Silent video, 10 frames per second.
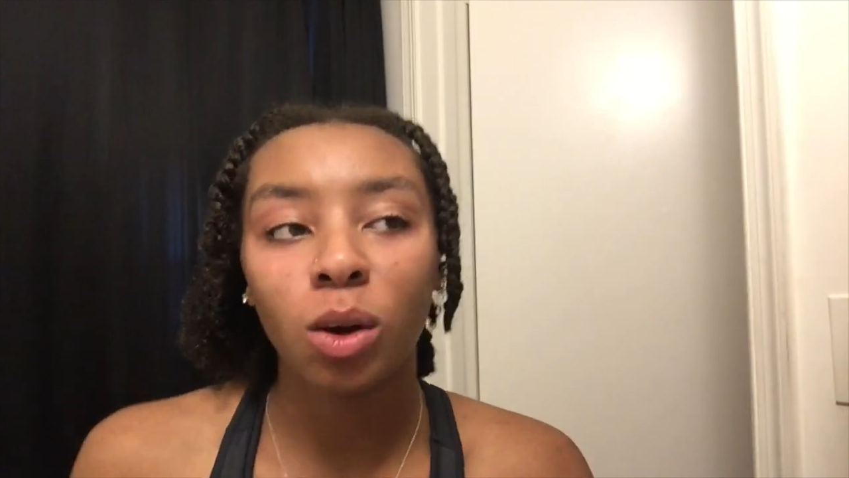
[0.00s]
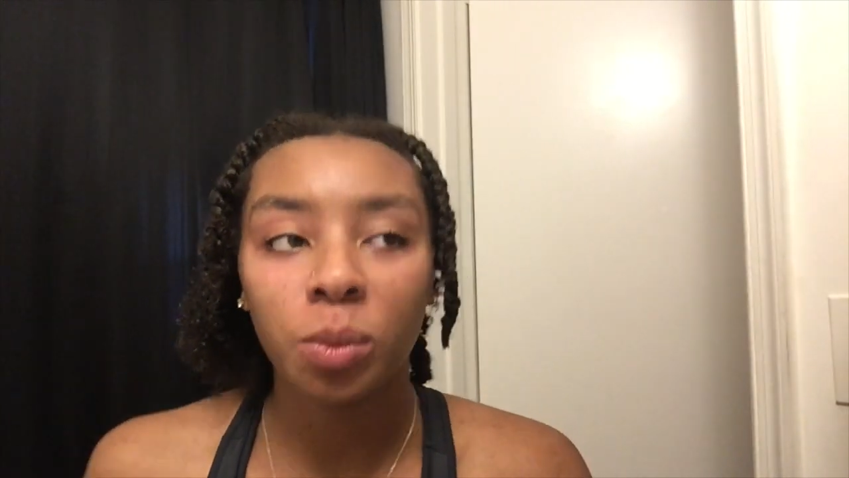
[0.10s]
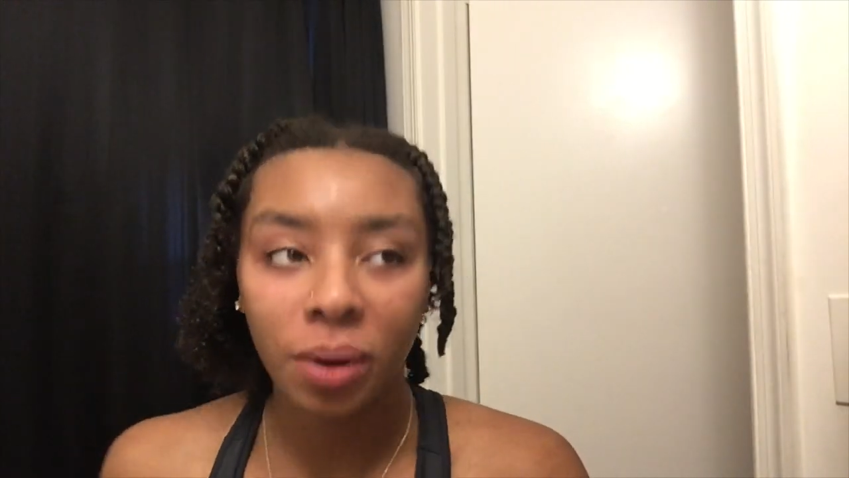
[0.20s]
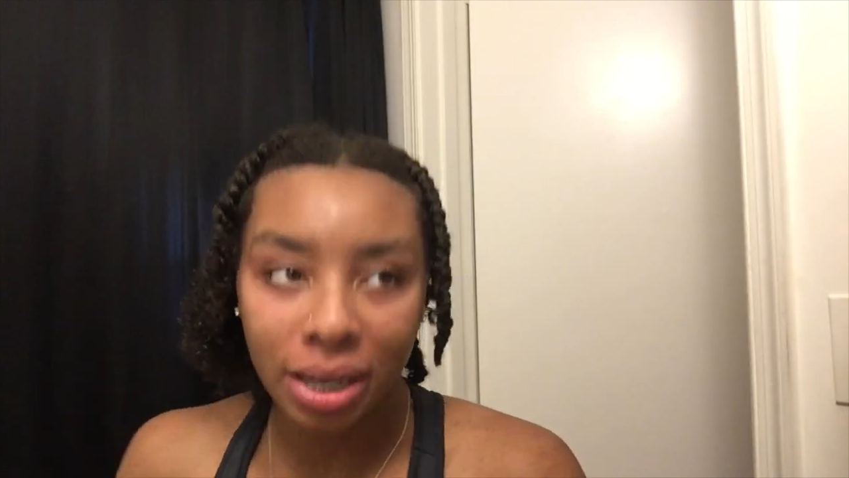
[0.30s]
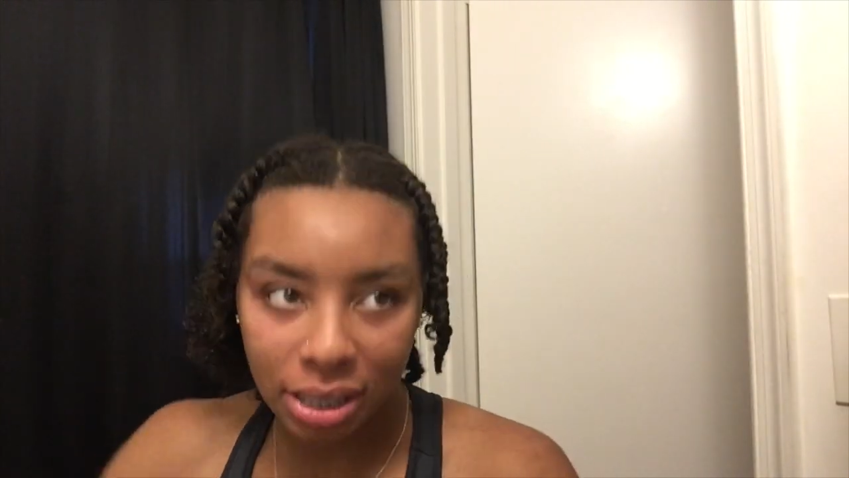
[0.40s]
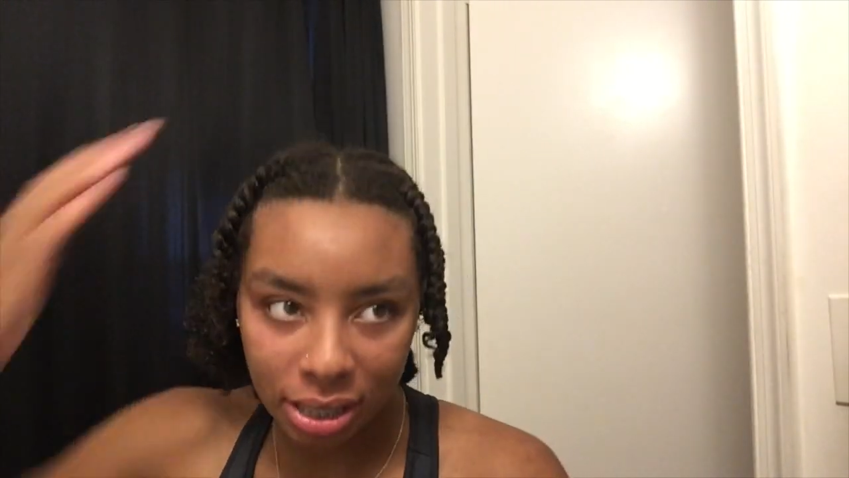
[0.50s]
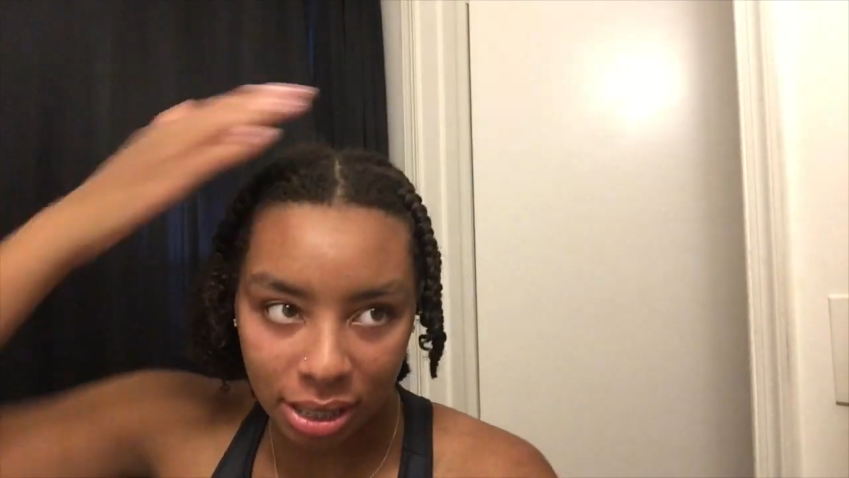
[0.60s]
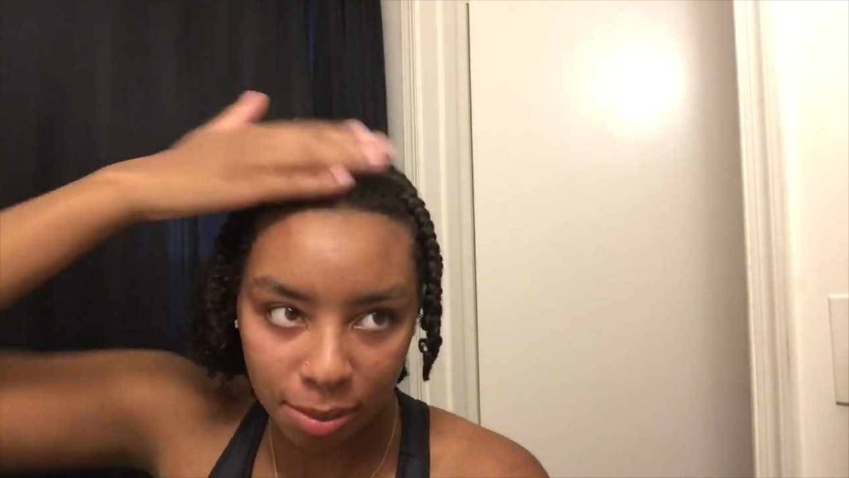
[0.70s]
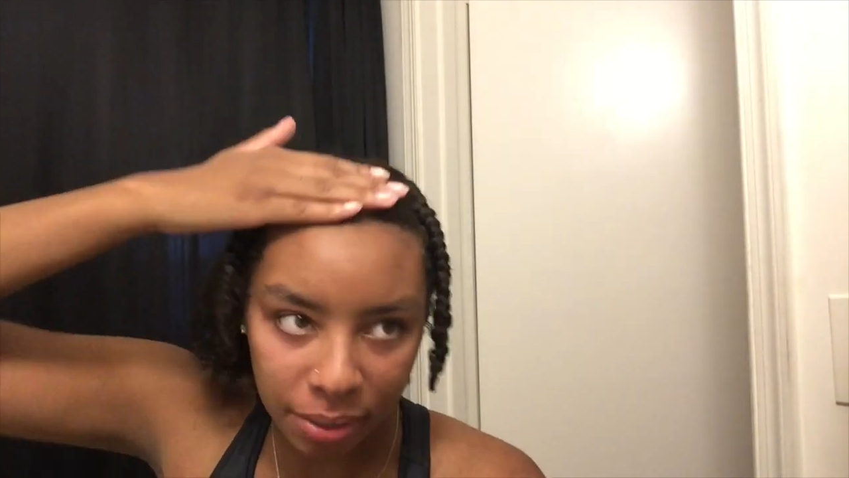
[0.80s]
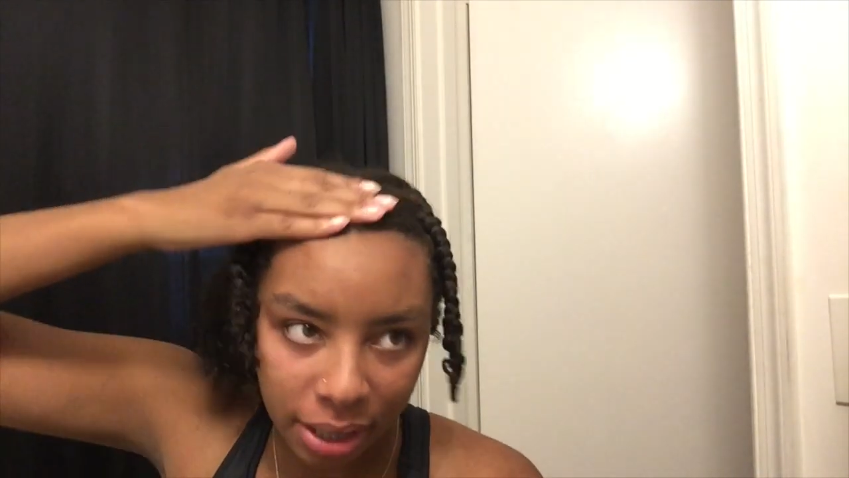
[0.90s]
whole
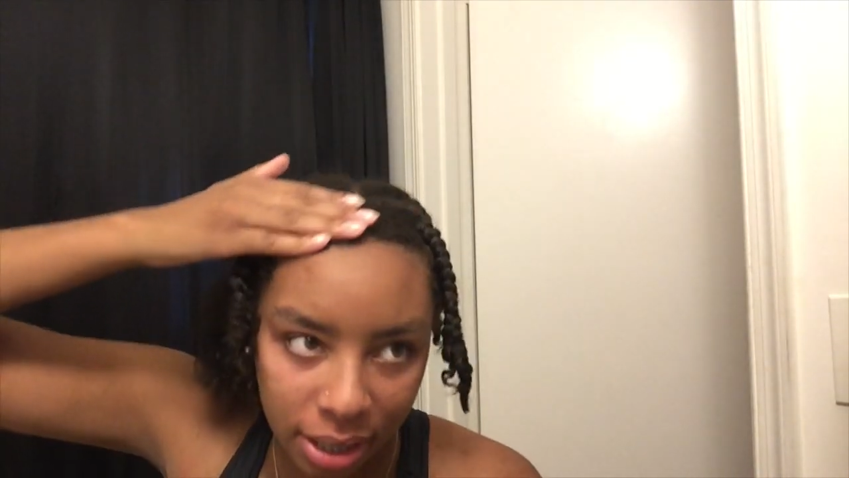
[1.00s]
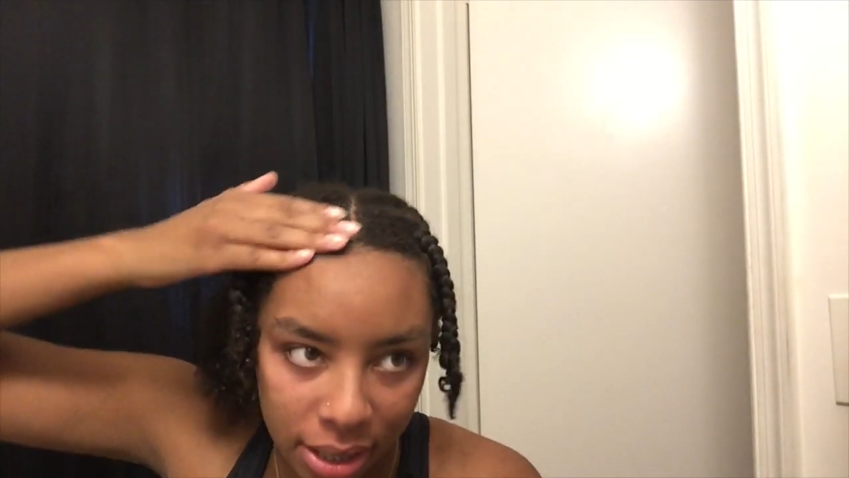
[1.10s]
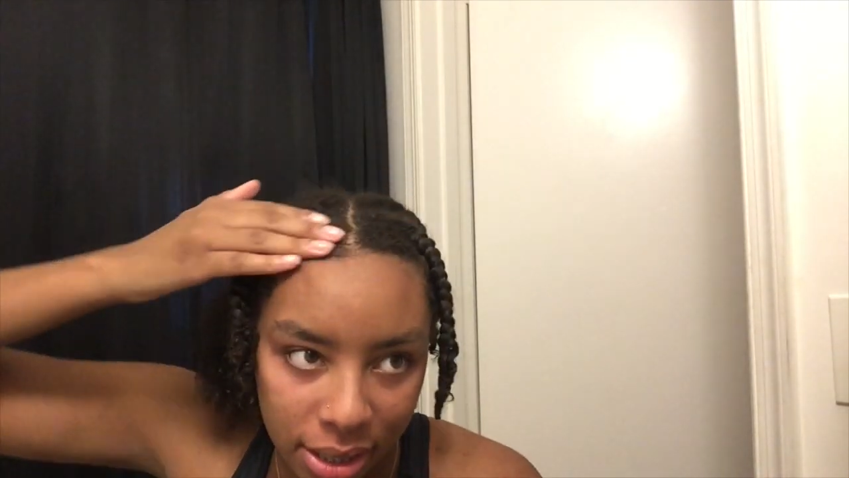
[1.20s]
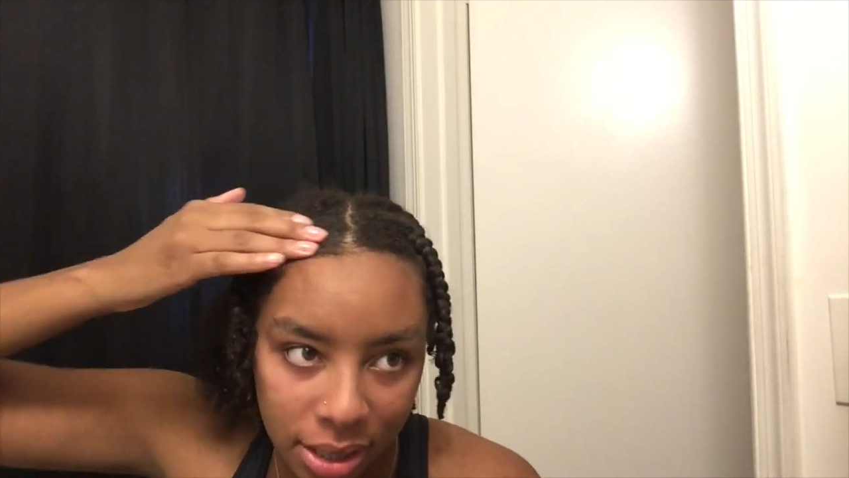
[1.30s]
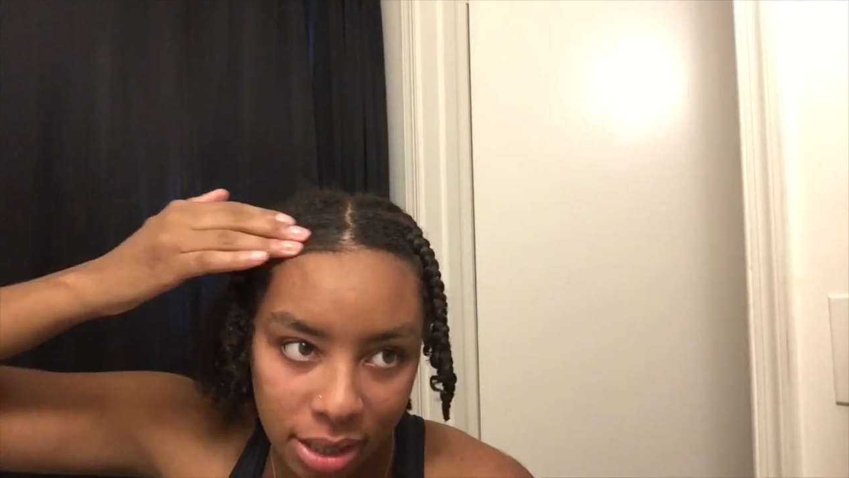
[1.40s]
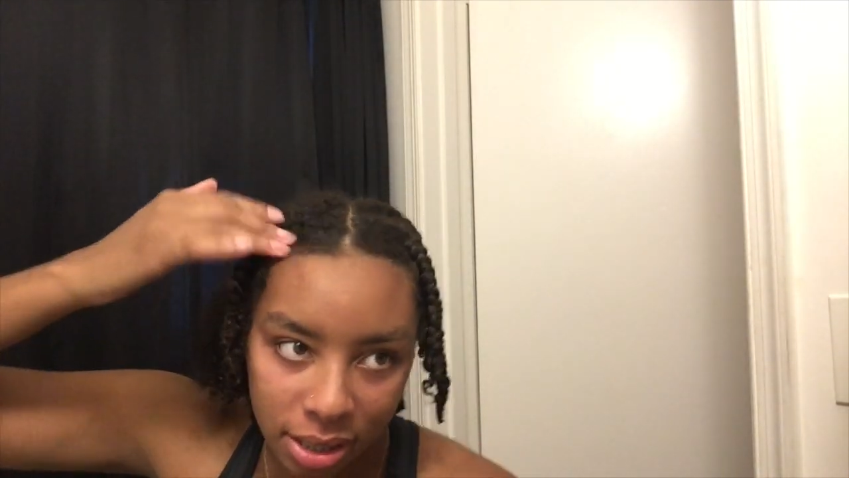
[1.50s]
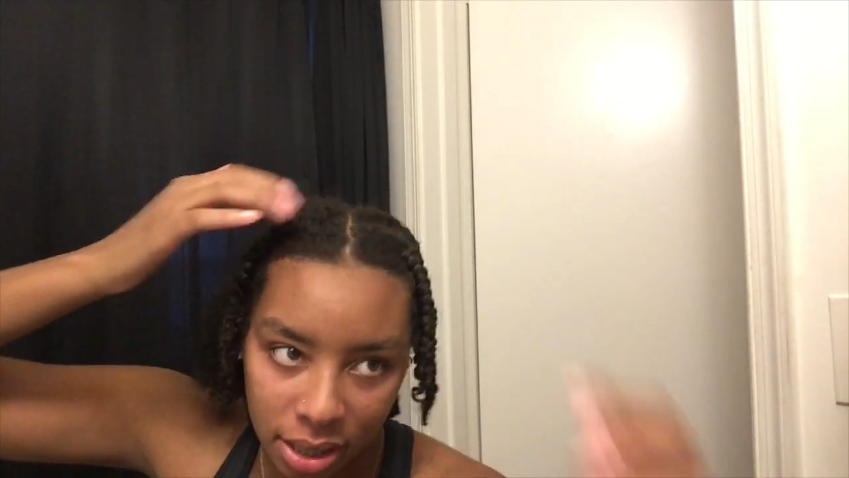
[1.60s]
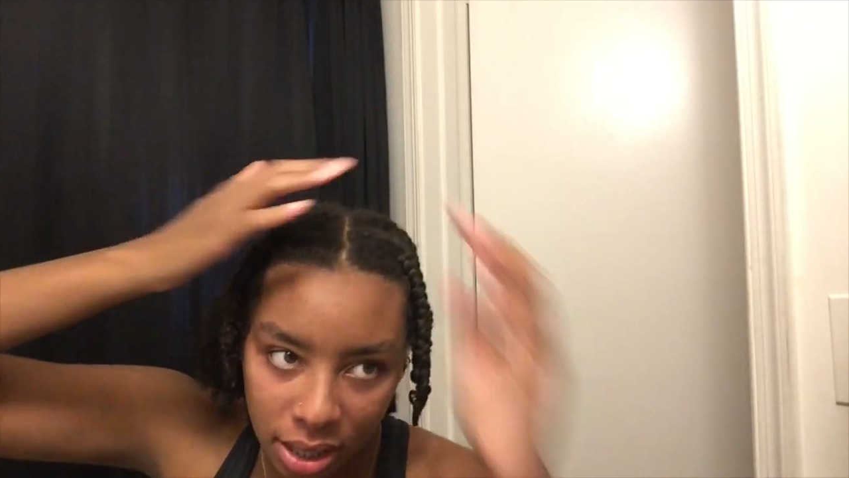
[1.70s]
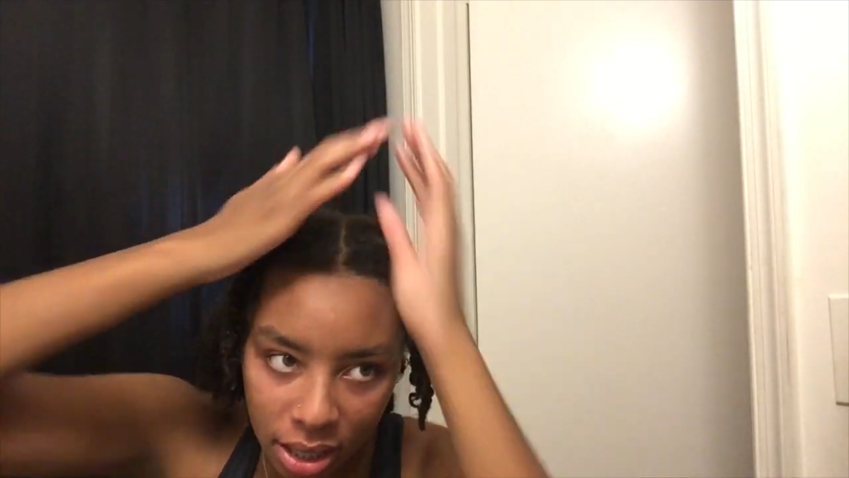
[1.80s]
process because